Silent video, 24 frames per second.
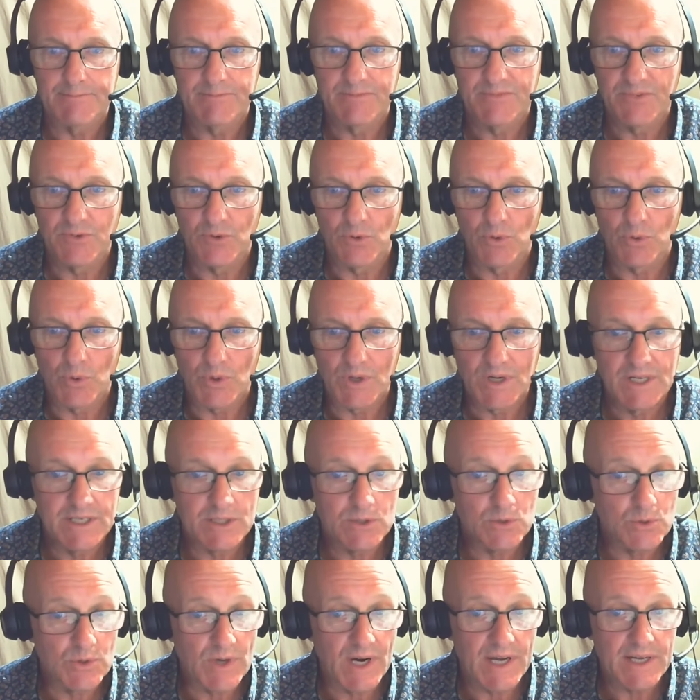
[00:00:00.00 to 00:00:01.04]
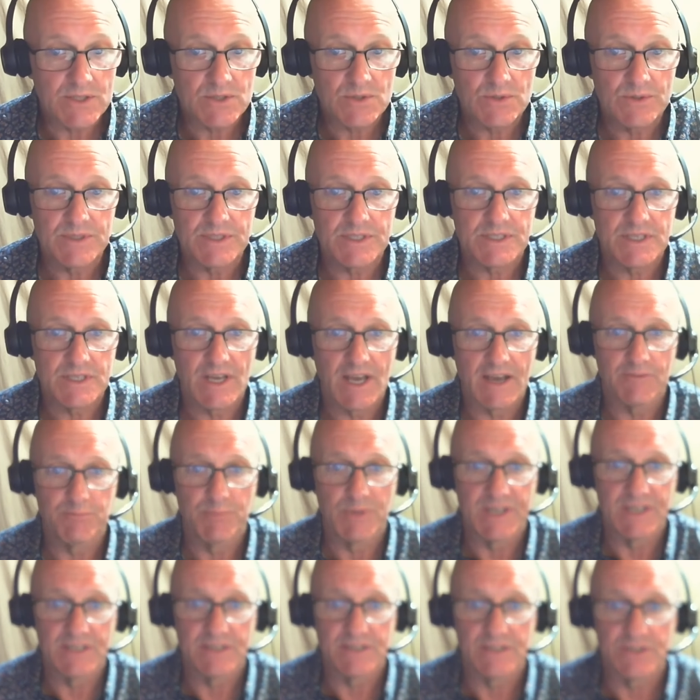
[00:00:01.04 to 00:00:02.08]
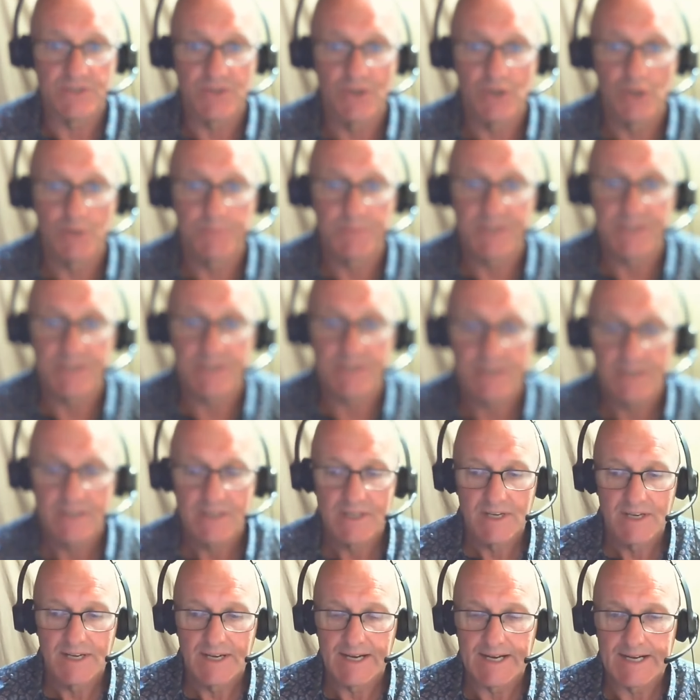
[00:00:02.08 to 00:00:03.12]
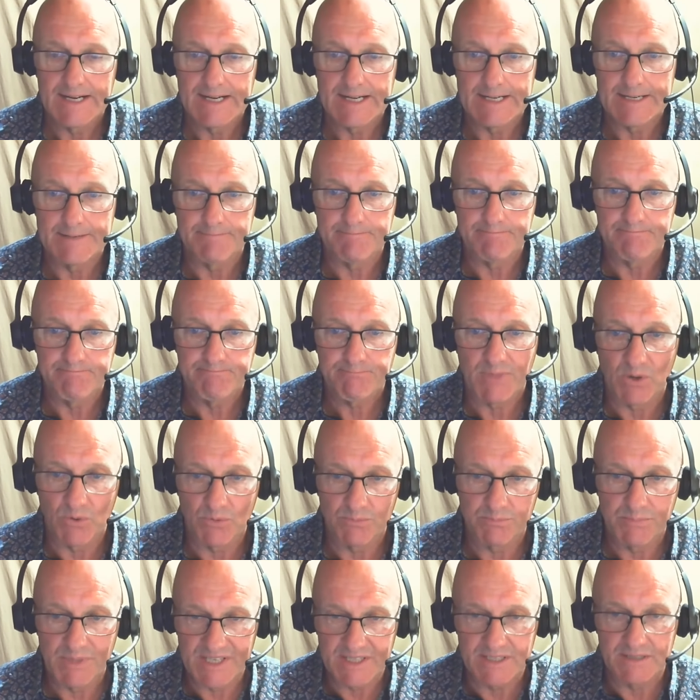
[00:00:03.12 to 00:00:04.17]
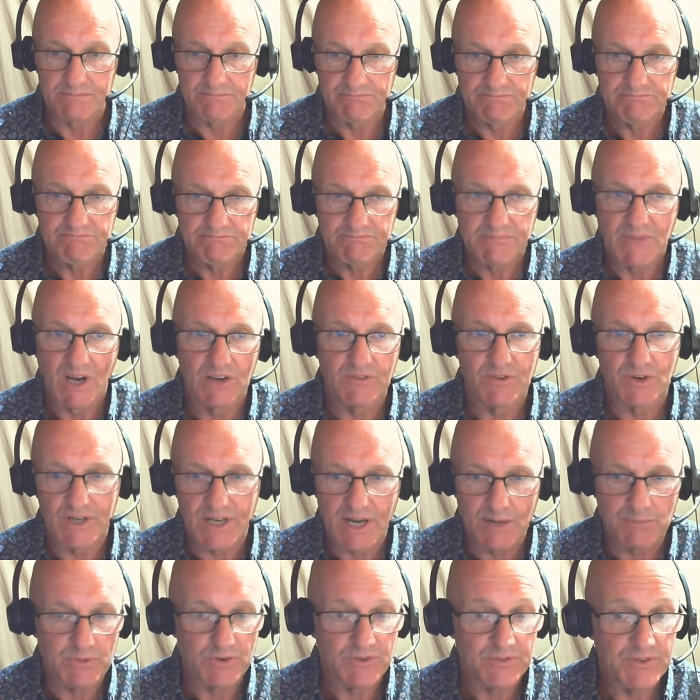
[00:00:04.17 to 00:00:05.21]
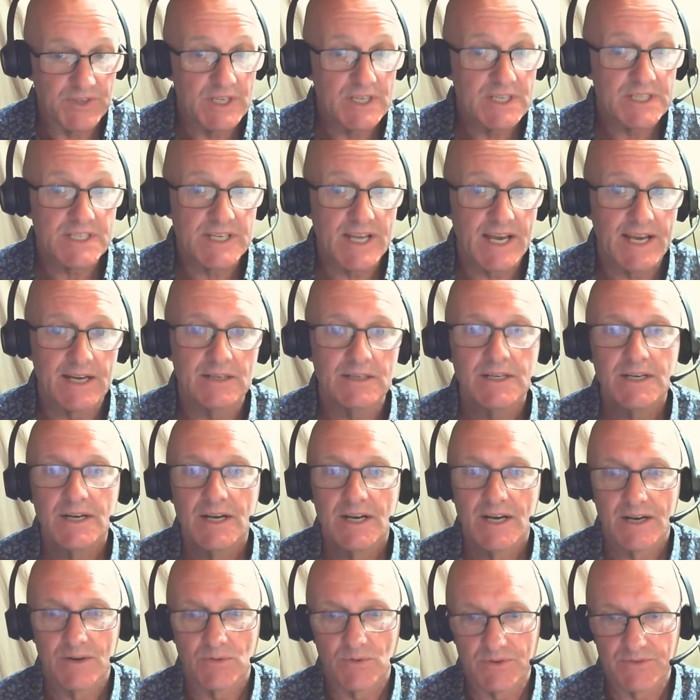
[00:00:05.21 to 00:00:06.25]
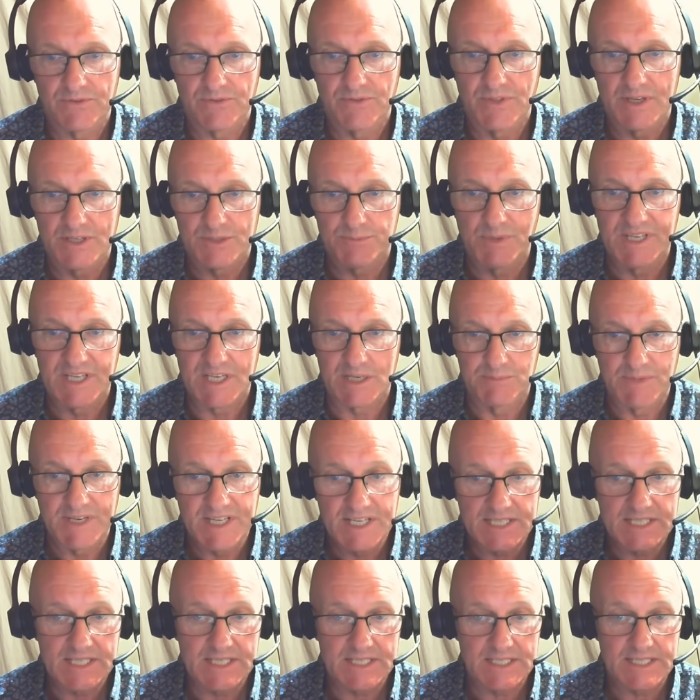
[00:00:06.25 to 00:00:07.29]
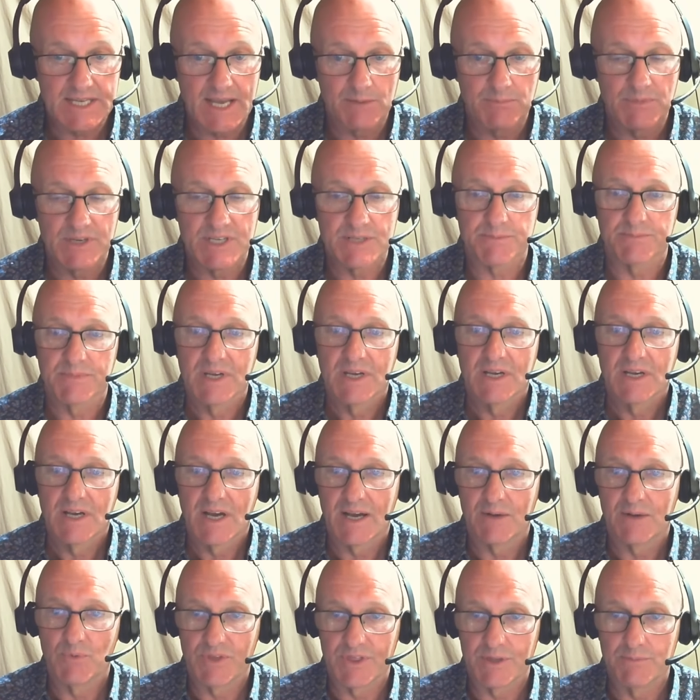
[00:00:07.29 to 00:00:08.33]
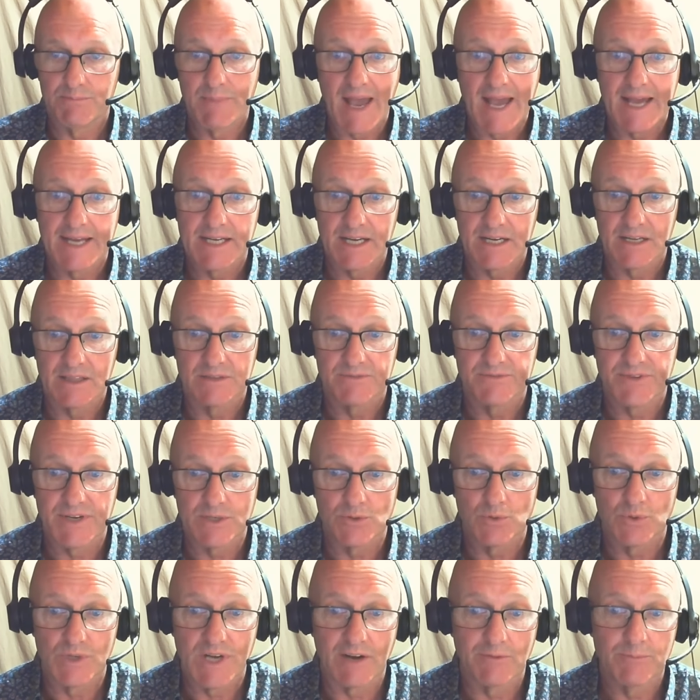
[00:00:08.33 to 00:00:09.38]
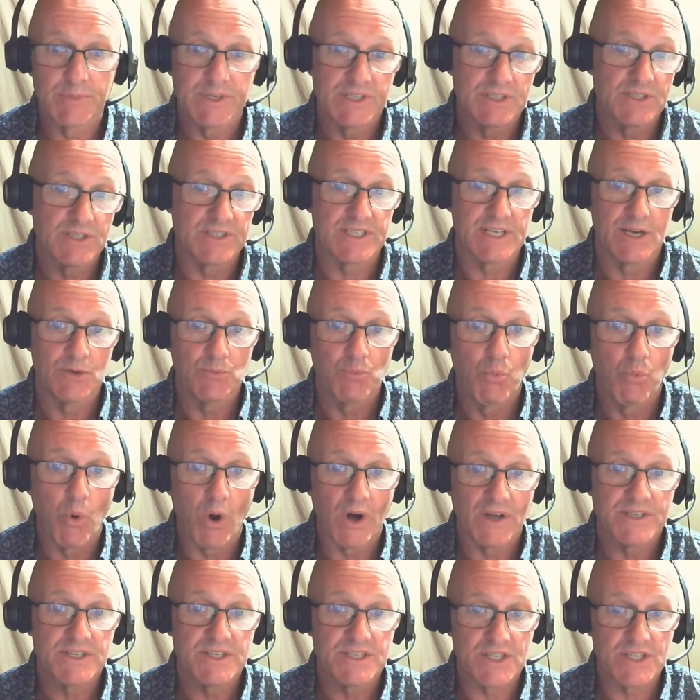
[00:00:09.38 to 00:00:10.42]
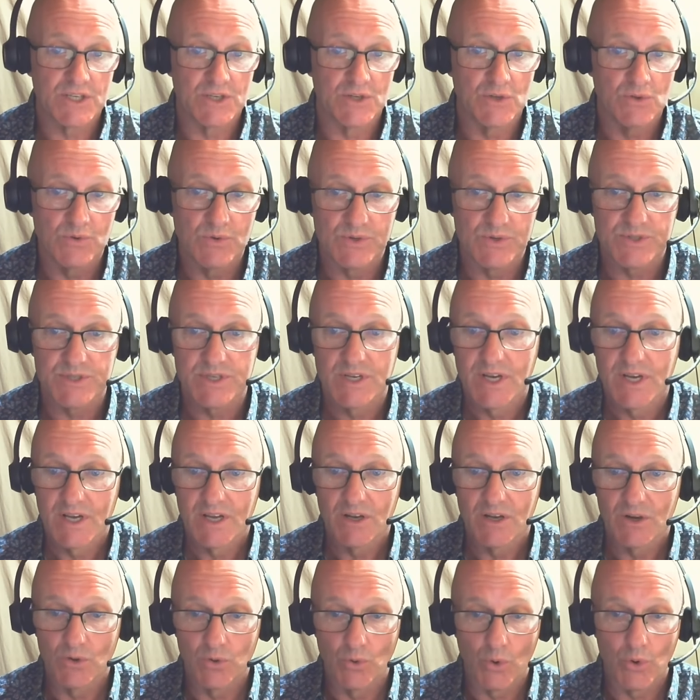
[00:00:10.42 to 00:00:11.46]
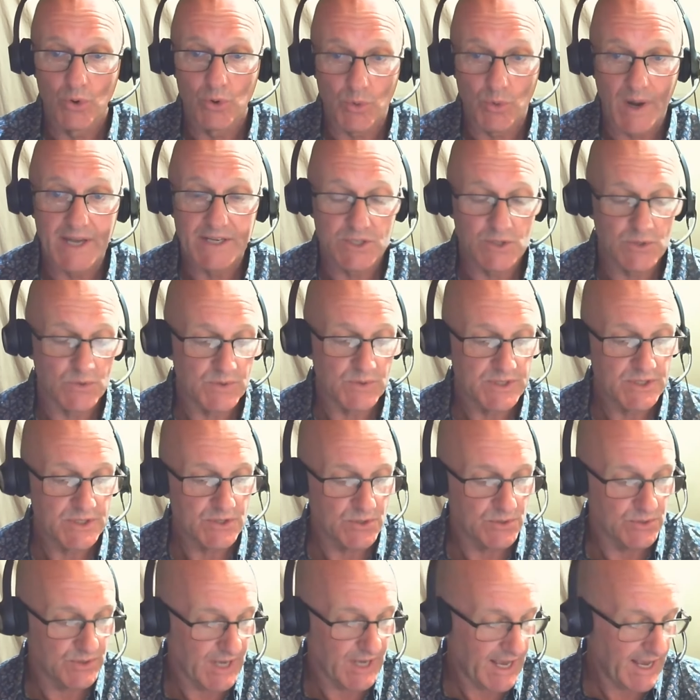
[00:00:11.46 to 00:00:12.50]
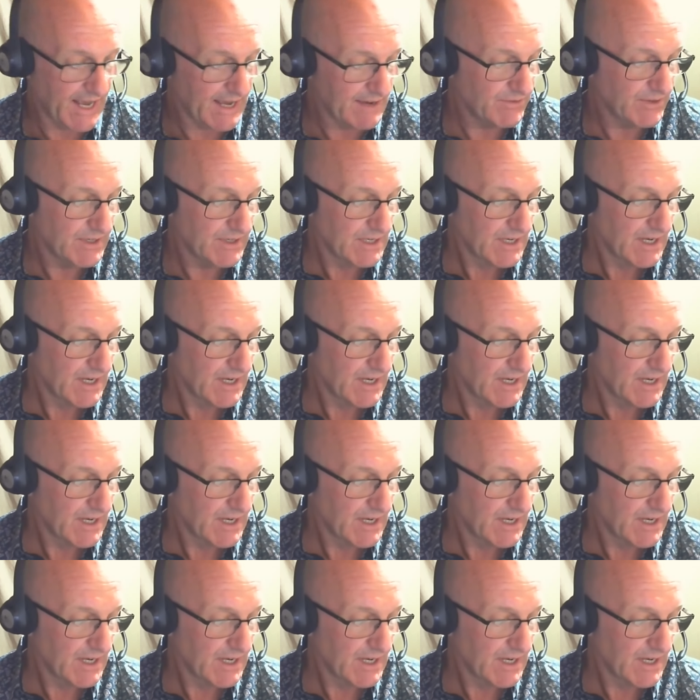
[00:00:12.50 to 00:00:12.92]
for legal graduates have been determined, or been over a number of years now. There's been committees established with the mandate of the federal government to say what skills law graduates should have.